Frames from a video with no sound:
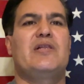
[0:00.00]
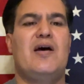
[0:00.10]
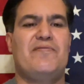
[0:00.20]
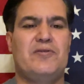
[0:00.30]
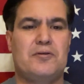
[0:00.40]

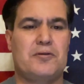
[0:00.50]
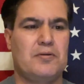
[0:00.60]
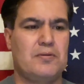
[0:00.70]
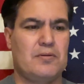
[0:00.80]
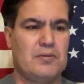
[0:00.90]
11th.
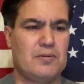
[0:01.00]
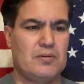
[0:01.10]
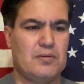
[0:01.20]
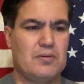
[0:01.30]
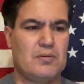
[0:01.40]

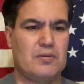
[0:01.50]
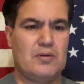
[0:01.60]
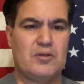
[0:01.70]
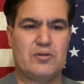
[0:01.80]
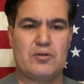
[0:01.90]

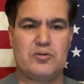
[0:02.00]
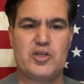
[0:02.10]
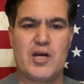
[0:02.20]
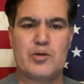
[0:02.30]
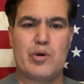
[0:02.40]
So
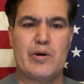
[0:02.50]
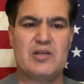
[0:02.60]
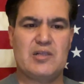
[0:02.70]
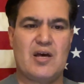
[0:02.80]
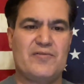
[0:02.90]
January
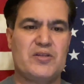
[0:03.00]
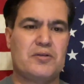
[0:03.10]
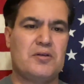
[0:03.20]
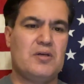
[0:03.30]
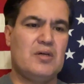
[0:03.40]

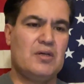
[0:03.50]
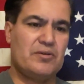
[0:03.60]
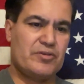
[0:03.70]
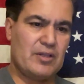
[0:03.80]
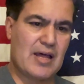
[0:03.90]
11th,
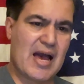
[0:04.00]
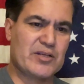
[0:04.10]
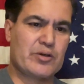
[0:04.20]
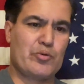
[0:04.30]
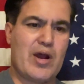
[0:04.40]
the
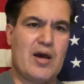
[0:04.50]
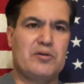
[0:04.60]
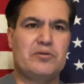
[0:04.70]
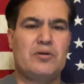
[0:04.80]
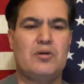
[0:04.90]
last
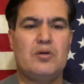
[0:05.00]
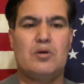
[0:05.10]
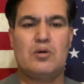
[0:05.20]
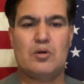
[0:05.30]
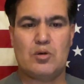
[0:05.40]
round
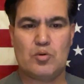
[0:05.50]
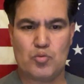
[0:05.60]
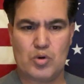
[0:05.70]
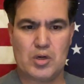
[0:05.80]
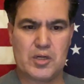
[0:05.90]

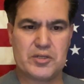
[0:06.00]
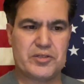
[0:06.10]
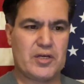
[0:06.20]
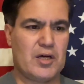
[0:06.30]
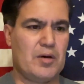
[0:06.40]

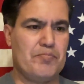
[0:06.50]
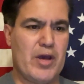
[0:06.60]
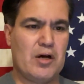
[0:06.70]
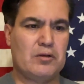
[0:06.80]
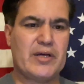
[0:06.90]
was
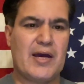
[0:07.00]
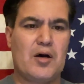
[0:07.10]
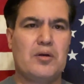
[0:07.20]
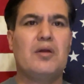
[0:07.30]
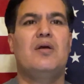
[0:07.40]
mailed
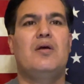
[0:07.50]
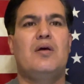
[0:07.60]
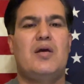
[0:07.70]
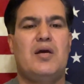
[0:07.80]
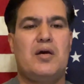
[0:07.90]
out,
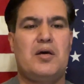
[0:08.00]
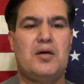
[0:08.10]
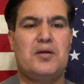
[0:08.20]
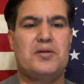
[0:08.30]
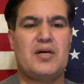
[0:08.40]

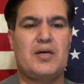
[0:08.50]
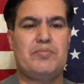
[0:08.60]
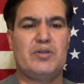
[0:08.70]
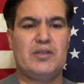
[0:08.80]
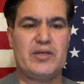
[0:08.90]
and I
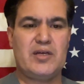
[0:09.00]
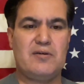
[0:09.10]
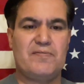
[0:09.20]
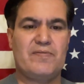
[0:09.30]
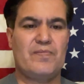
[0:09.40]

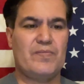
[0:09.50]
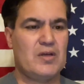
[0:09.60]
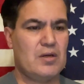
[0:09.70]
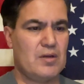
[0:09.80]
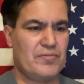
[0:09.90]
believe
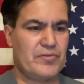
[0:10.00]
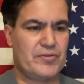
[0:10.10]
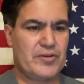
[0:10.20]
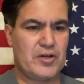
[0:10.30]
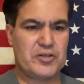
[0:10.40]

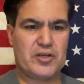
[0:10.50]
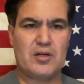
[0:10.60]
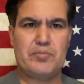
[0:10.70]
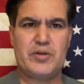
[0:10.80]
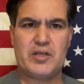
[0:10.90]
there's going
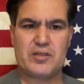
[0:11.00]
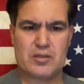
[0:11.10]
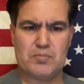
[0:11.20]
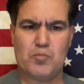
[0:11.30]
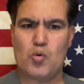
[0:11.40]
to be
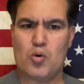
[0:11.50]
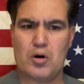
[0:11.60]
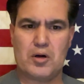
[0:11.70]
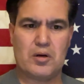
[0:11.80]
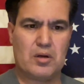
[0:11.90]
some
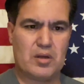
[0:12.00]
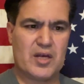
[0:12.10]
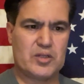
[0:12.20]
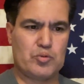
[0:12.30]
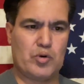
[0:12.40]
more
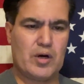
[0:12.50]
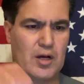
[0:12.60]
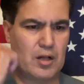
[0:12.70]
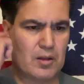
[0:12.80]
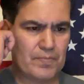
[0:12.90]
as
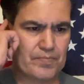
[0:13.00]
well.